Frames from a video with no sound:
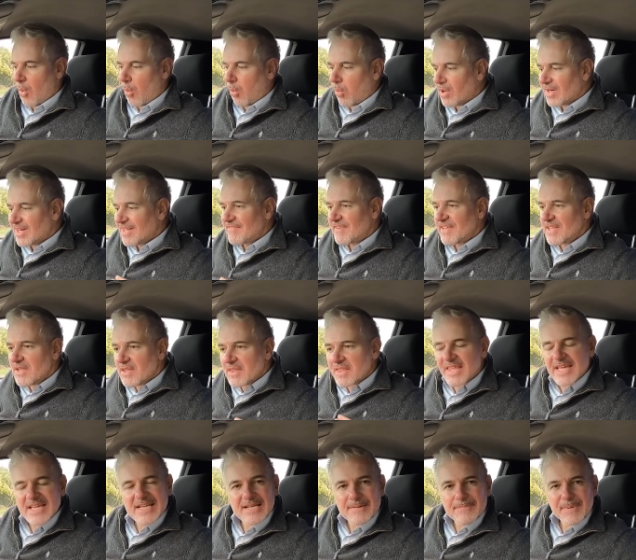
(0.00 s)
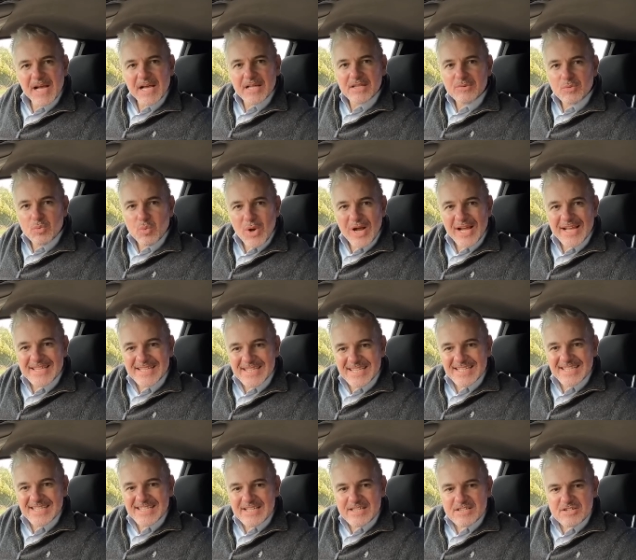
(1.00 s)
Whatever you think about the way
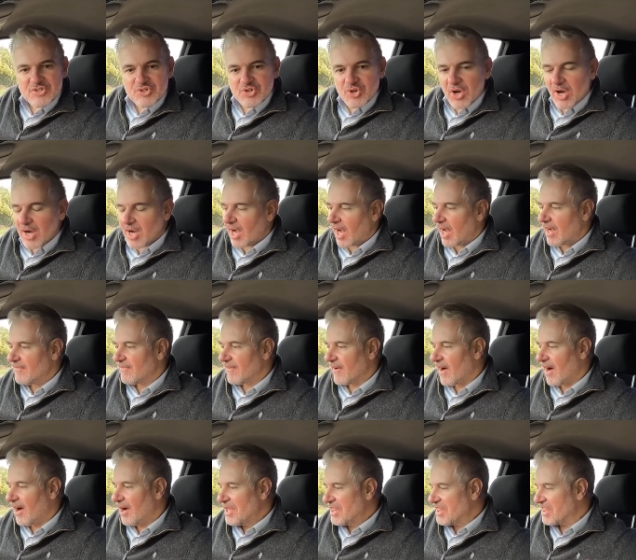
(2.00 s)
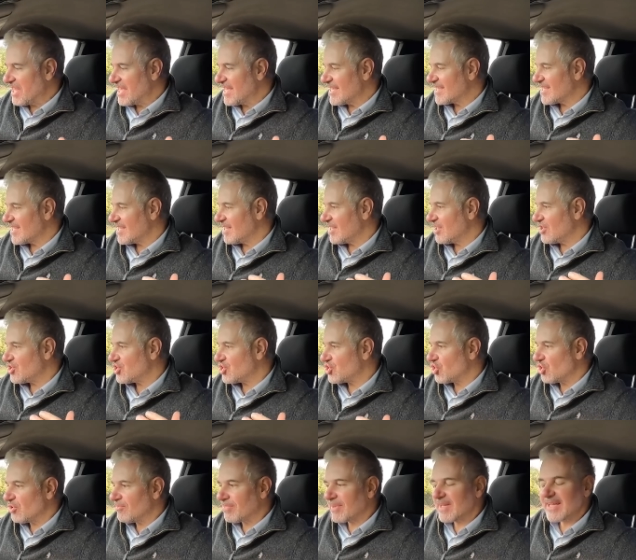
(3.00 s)
that these drive, I think that it
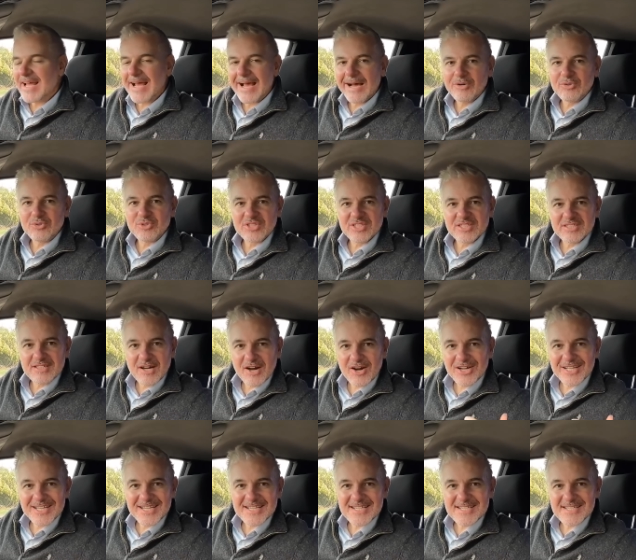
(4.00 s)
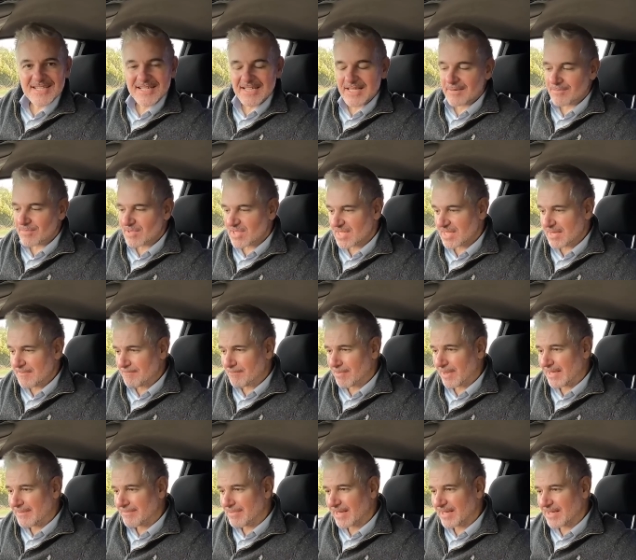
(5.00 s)
should be held in high esteem
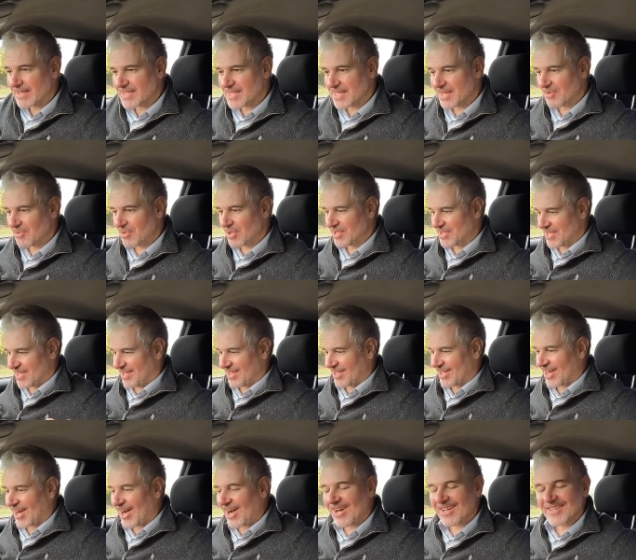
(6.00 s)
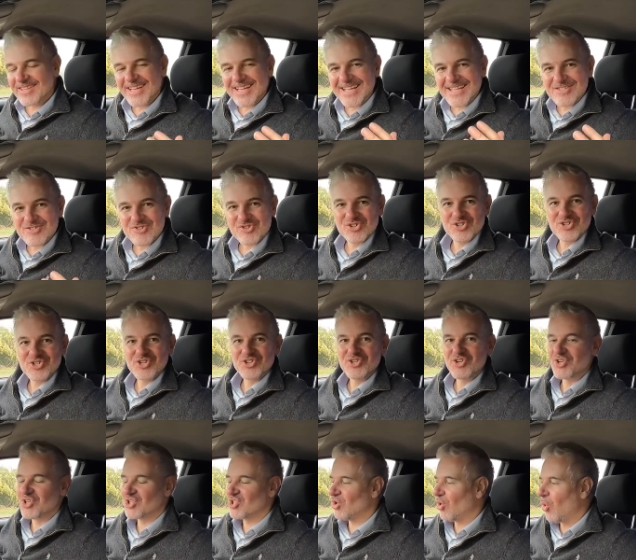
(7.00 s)
simply because it was the car that
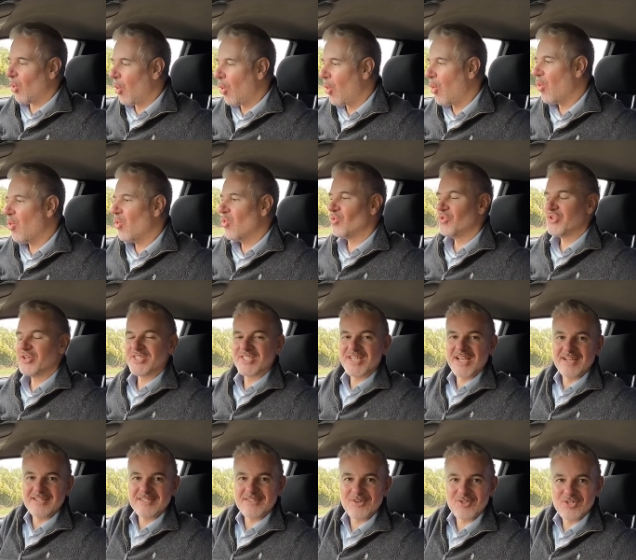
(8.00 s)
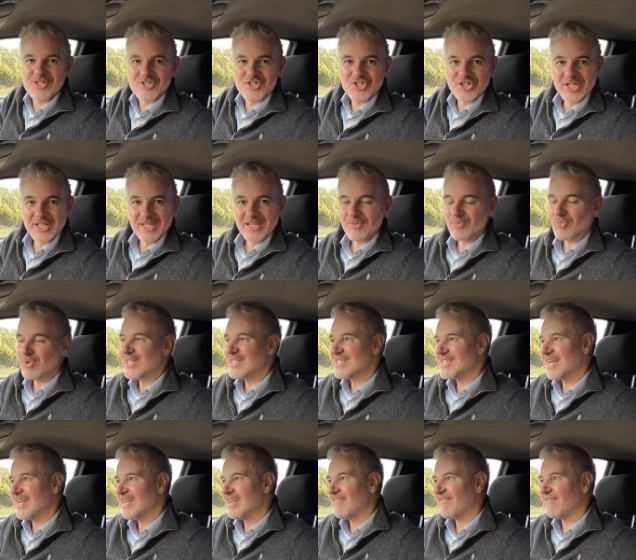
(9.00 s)
introduced all the technology that we
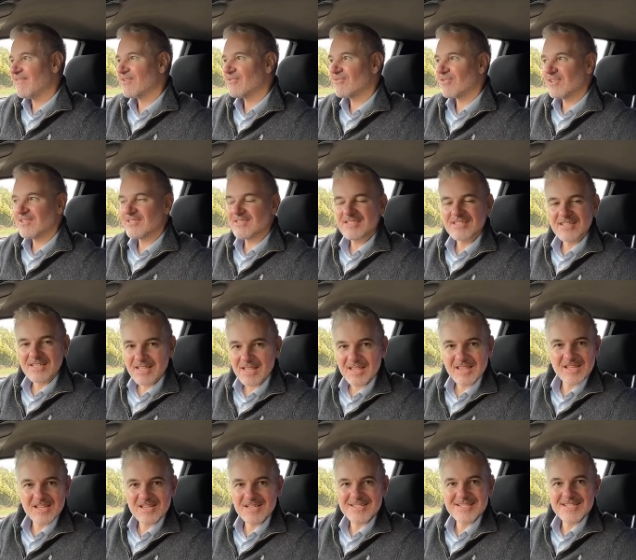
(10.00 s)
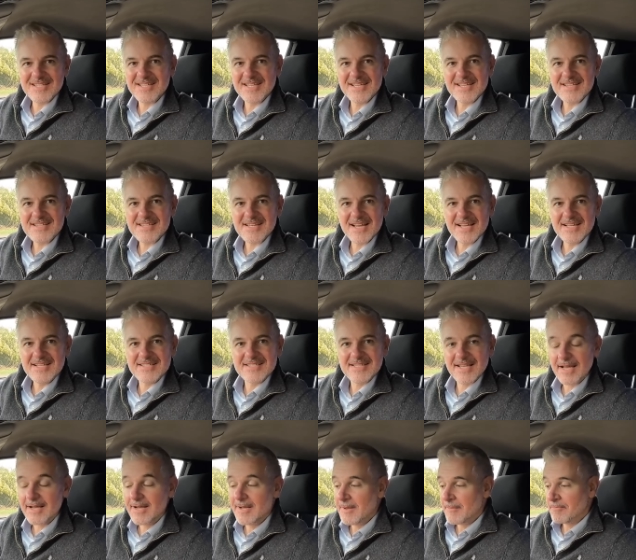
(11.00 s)
take for granted 30 years
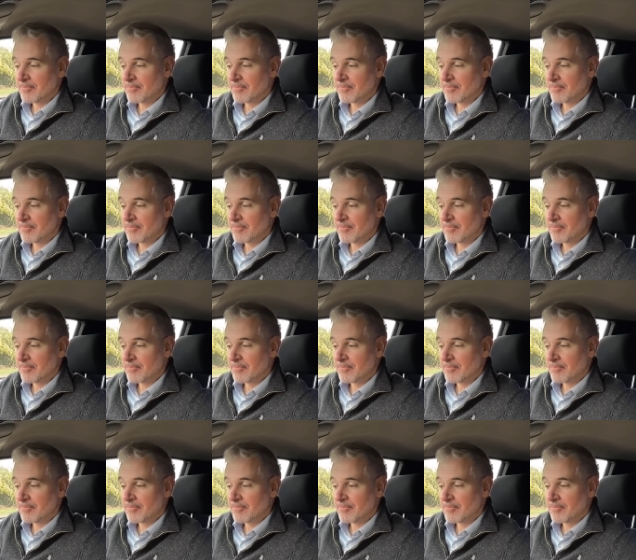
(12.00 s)
later.